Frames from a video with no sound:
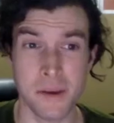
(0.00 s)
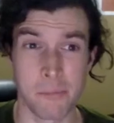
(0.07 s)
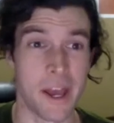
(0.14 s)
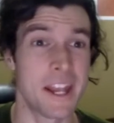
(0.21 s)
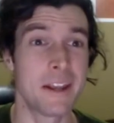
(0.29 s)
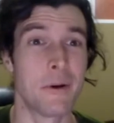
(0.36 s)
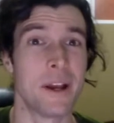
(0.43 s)

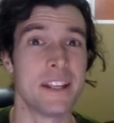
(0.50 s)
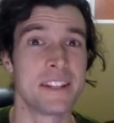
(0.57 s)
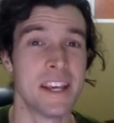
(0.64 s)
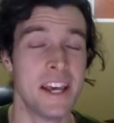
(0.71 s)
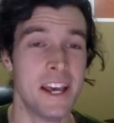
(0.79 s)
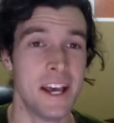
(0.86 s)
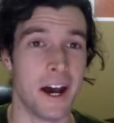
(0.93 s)
but
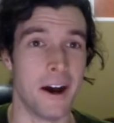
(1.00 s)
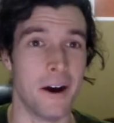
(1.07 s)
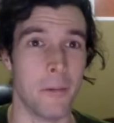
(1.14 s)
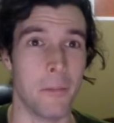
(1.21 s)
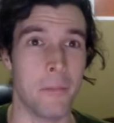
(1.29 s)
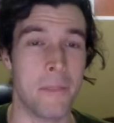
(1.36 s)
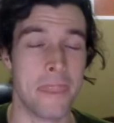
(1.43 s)
anyways,
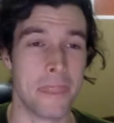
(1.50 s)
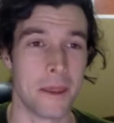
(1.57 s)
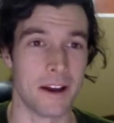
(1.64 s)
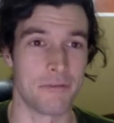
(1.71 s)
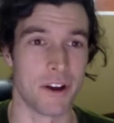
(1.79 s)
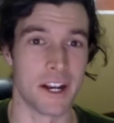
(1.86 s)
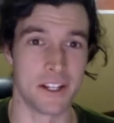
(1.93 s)
I
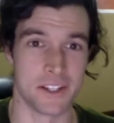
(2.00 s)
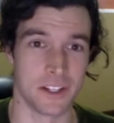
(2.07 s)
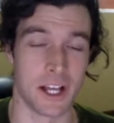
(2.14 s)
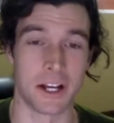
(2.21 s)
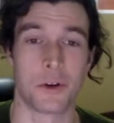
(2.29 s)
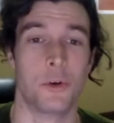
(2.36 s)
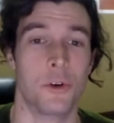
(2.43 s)
find it's a
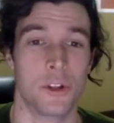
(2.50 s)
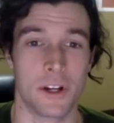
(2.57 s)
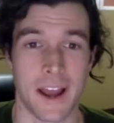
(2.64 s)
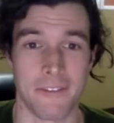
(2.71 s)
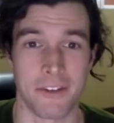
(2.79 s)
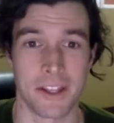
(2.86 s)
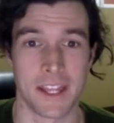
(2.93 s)
lot cooler
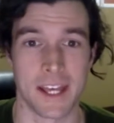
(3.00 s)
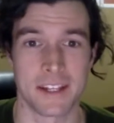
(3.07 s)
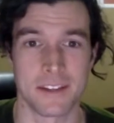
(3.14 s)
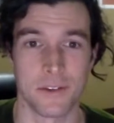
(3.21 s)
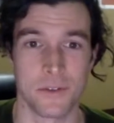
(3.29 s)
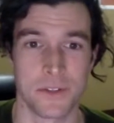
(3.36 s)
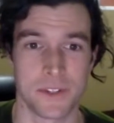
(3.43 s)
having that too,